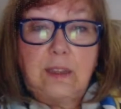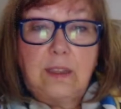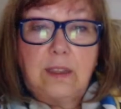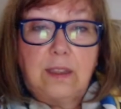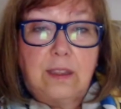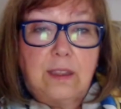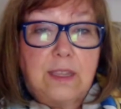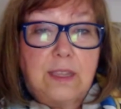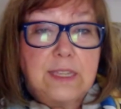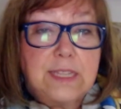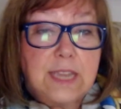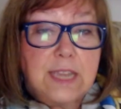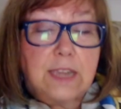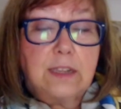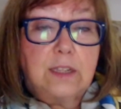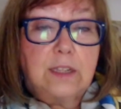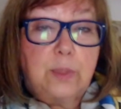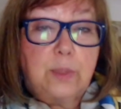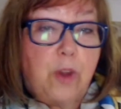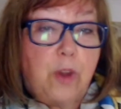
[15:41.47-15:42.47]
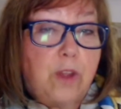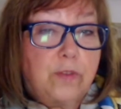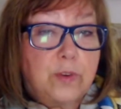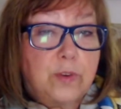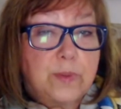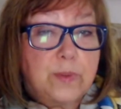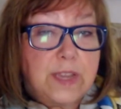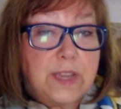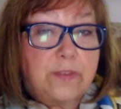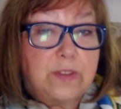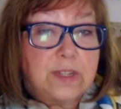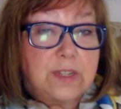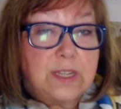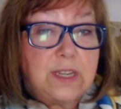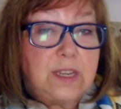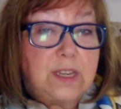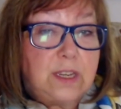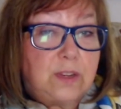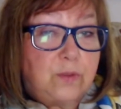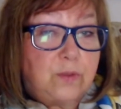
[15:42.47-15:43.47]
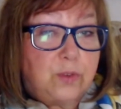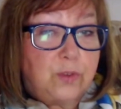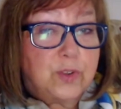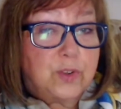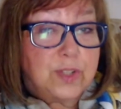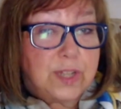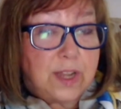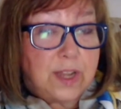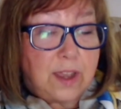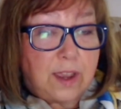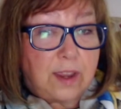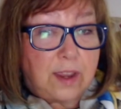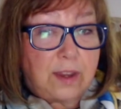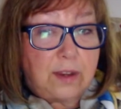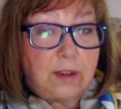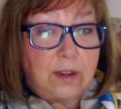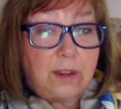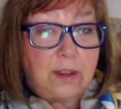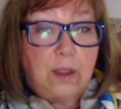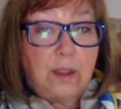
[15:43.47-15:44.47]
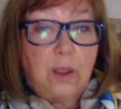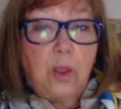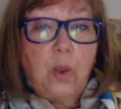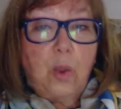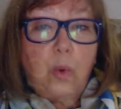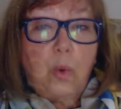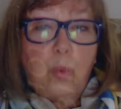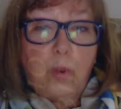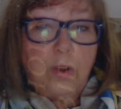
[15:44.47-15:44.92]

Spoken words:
And secondly, Proverbs 17, verse 9, "One who